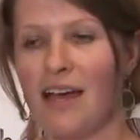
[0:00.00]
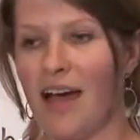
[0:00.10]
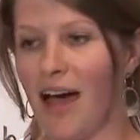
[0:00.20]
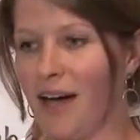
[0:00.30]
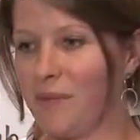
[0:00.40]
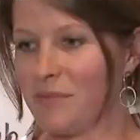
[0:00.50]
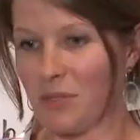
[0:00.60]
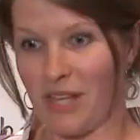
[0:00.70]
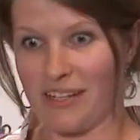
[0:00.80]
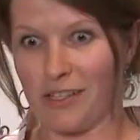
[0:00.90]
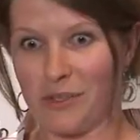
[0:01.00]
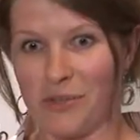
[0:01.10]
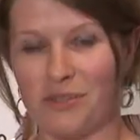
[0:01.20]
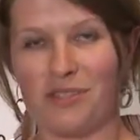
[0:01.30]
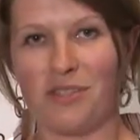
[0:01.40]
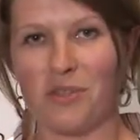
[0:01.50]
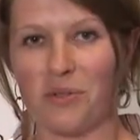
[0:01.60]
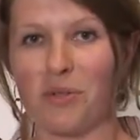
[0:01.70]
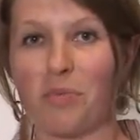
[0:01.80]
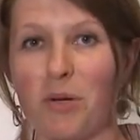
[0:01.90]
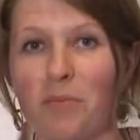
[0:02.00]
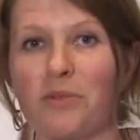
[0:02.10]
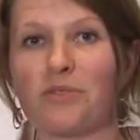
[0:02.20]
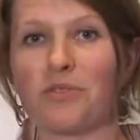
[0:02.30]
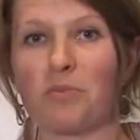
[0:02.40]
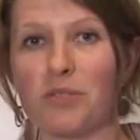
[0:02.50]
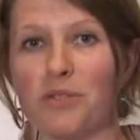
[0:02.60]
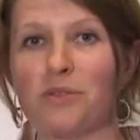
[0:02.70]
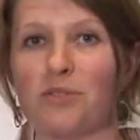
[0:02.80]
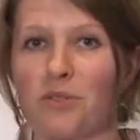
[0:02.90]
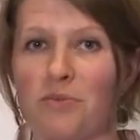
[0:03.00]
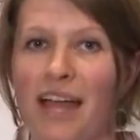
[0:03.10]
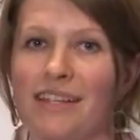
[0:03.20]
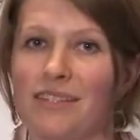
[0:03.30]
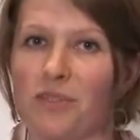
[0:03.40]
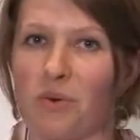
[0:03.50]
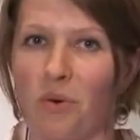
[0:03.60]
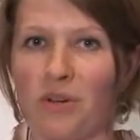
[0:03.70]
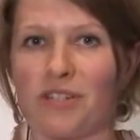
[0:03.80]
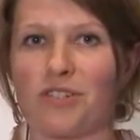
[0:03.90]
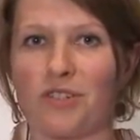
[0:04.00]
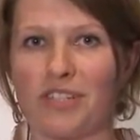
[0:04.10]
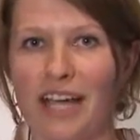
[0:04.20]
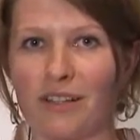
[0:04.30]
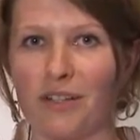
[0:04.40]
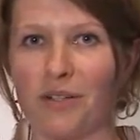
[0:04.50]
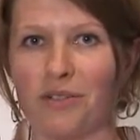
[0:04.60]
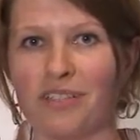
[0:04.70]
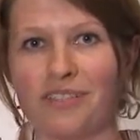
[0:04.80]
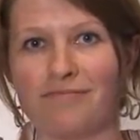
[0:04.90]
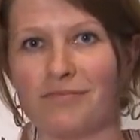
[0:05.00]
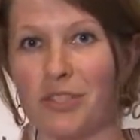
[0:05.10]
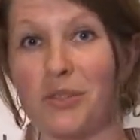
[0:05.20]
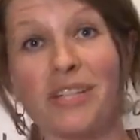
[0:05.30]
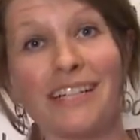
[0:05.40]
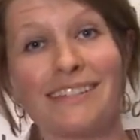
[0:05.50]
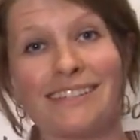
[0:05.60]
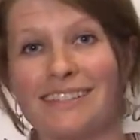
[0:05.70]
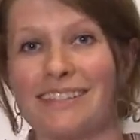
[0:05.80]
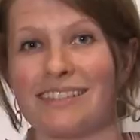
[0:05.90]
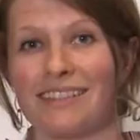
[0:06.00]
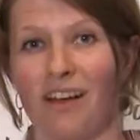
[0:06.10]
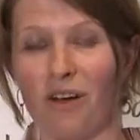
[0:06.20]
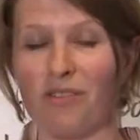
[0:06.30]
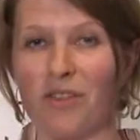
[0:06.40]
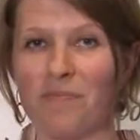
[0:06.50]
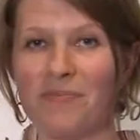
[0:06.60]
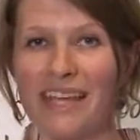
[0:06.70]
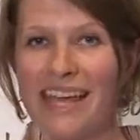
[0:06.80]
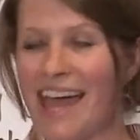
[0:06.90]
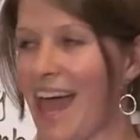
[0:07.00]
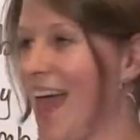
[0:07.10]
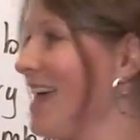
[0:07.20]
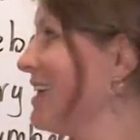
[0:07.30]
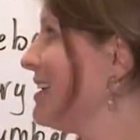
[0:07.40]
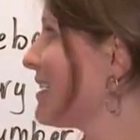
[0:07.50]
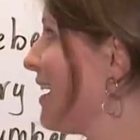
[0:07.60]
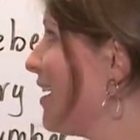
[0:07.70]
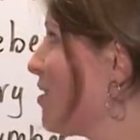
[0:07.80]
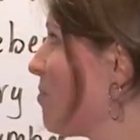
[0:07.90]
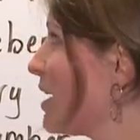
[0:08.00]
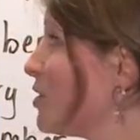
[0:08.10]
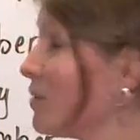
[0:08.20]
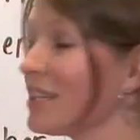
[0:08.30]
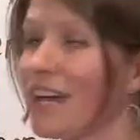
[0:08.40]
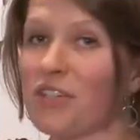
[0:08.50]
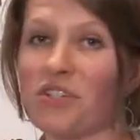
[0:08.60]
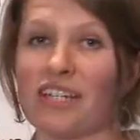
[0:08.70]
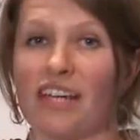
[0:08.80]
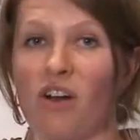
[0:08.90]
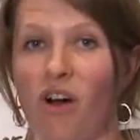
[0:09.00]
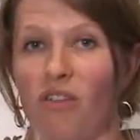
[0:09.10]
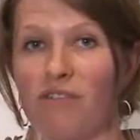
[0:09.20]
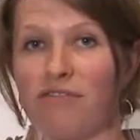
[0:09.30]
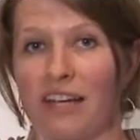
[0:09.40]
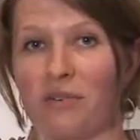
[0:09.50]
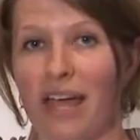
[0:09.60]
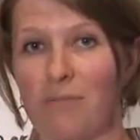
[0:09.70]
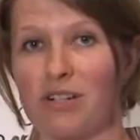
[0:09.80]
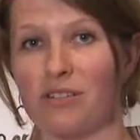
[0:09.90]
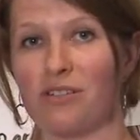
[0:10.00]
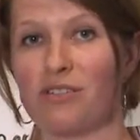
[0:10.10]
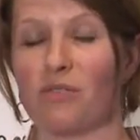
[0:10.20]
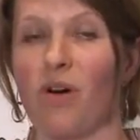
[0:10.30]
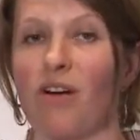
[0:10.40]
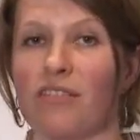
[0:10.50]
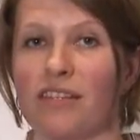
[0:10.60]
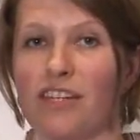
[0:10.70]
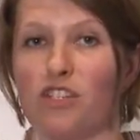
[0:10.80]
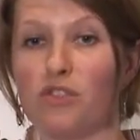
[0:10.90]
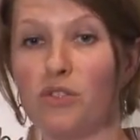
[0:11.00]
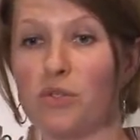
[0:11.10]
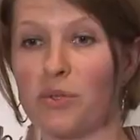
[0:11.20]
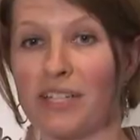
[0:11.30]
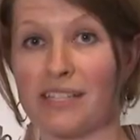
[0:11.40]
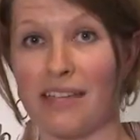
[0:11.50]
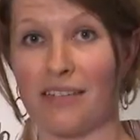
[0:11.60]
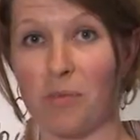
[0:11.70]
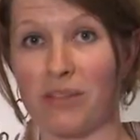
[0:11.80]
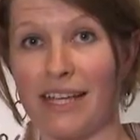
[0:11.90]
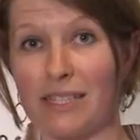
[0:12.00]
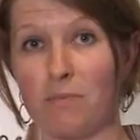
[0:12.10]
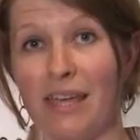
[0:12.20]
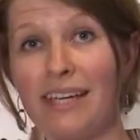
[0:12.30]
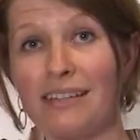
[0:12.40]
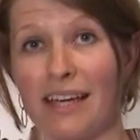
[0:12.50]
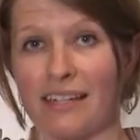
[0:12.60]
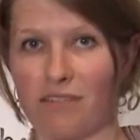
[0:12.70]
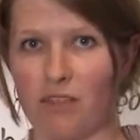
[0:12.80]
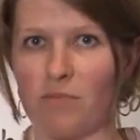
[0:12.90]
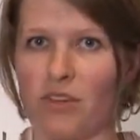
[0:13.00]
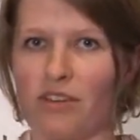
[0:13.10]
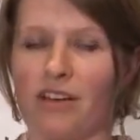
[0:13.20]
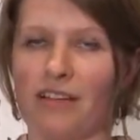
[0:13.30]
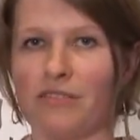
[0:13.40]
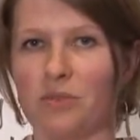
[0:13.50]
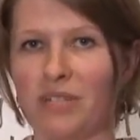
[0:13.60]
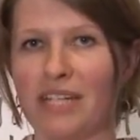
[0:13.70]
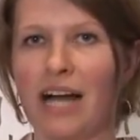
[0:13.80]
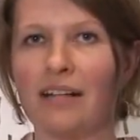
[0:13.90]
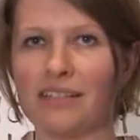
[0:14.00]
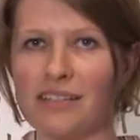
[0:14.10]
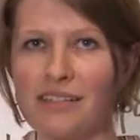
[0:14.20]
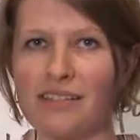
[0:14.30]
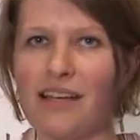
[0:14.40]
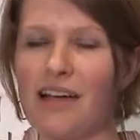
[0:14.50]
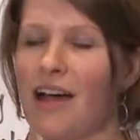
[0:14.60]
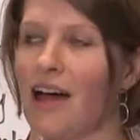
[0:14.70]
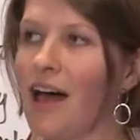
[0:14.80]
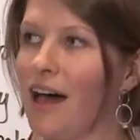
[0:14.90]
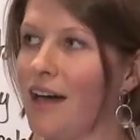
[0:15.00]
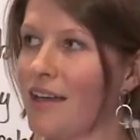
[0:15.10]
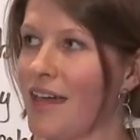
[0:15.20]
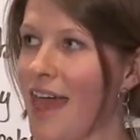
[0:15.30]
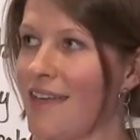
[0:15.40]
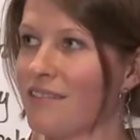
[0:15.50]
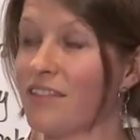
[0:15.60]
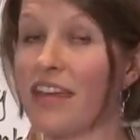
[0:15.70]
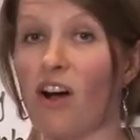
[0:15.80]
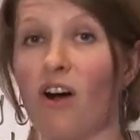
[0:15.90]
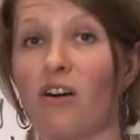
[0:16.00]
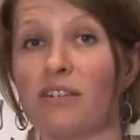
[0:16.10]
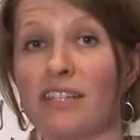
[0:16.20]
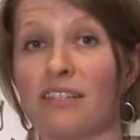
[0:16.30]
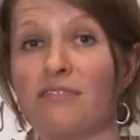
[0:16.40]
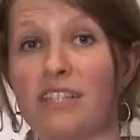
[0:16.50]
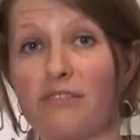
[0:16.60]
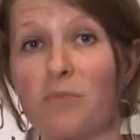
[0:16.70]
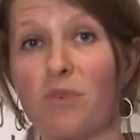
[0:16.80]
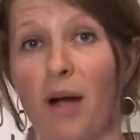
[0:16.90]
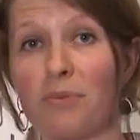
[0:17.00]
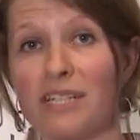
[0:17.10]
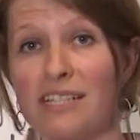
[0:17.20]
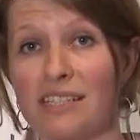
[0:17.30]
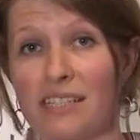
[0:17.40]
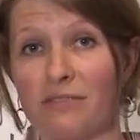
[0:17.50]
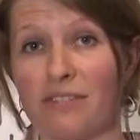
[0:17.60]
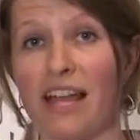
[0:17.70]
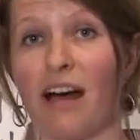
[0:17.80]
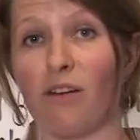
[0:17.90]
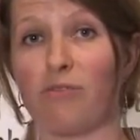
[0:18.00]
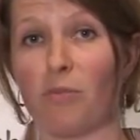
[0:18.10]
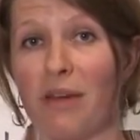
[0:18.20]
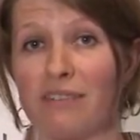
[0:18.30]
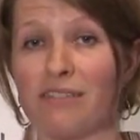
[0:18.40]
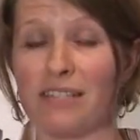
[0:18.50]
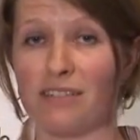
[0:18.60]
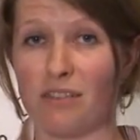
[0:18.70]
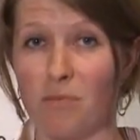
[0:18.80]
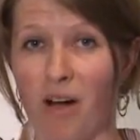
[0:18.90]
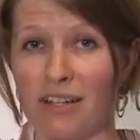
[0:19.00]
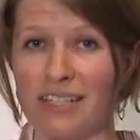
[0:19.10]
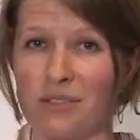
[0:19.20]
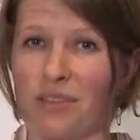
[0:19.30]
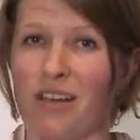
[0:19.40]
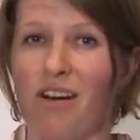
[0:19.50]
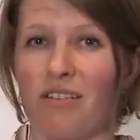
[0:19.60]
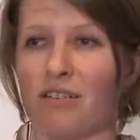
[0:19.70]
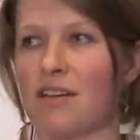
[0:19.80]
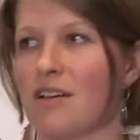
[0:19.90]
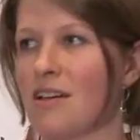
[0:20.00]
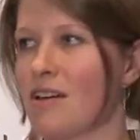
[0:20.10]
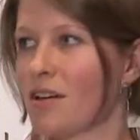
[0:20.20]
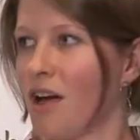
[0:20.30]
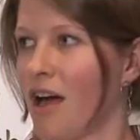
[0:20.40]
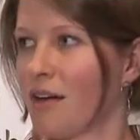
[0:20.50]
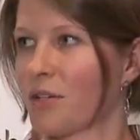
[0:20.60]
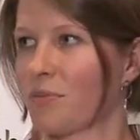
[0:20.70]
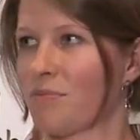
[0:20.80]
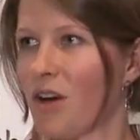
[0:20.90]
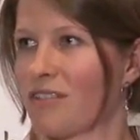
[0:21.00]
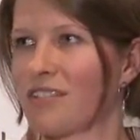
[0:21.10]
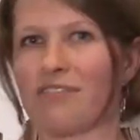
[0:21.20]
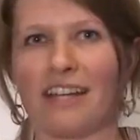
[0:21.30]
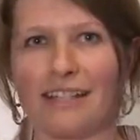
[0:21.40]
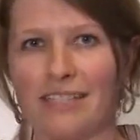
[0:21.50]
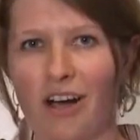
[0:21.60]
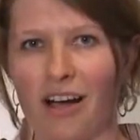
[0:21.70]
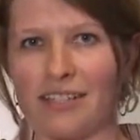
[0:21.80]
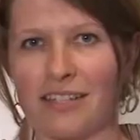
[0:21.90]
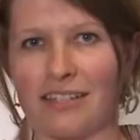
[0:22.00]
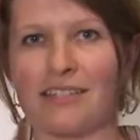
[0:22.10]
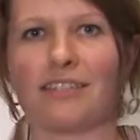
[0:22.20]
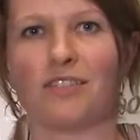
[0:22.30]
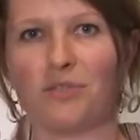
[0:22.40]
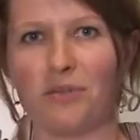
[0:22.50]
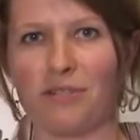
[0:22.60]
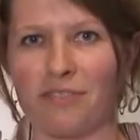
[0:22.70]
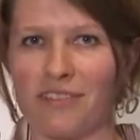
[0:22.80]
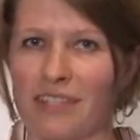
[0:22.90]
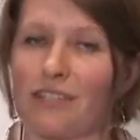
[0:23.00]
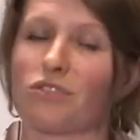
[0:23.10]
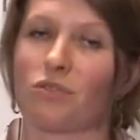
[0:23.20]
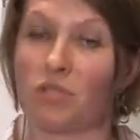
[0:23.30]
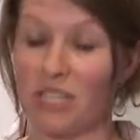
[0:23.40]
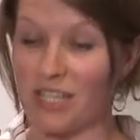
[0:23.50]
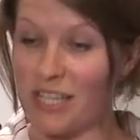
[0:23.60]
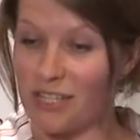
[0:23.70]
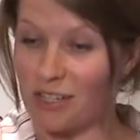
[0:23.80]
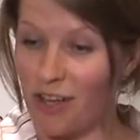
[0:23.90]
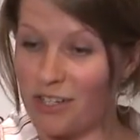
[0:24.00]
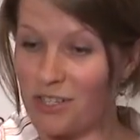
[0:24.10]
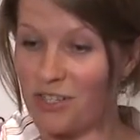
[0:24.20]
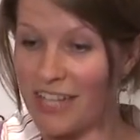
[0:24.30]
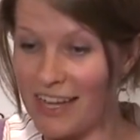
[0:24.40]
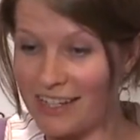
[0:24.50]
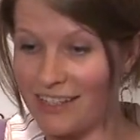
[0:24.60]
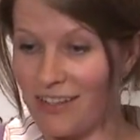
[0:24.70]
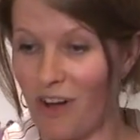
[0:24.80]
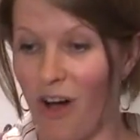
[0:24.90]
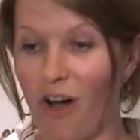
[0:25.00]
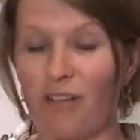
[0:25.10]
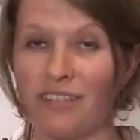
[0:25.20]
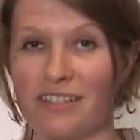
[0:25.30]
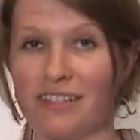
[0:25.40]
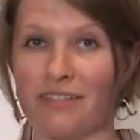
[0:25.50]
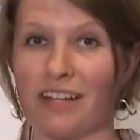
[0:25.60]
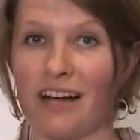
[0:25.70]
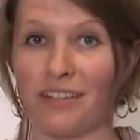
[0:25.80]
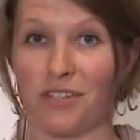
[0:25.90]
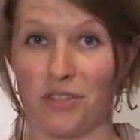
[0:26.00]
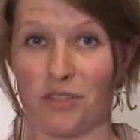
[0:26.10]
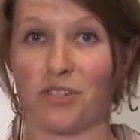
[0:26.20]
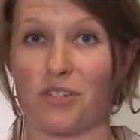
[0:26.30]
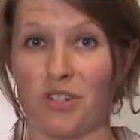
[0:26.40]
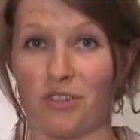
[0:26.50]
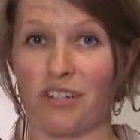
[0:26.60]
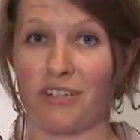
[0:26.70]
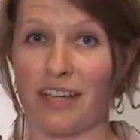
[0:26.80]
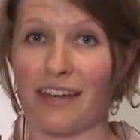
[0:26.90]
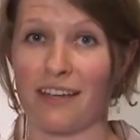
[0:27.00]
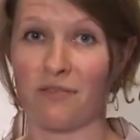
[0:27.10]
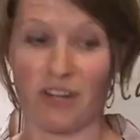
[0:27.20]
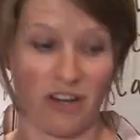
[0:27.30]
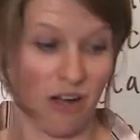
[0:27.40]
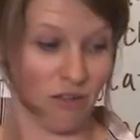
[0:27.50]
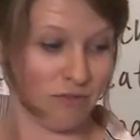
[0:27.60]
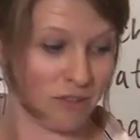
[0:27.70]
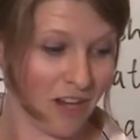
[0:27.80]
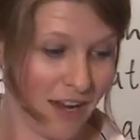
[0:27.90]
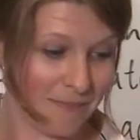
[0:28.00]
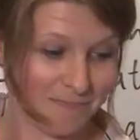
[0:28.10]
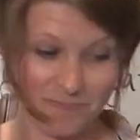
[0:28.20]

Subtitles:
So that includes your purples, your blues, your reds, your orange, your yellow, your greens, all of them. And by doing that, you're going to get all the phytochemicals, so all the nutrients that the plants make that give them their unique colors. And they all give different properties and different healthful benefits to the body. So they all are different antioxidants and do different things. So as long as you're getting all of these different colors, you're ensuring you're getting a very healthful diet.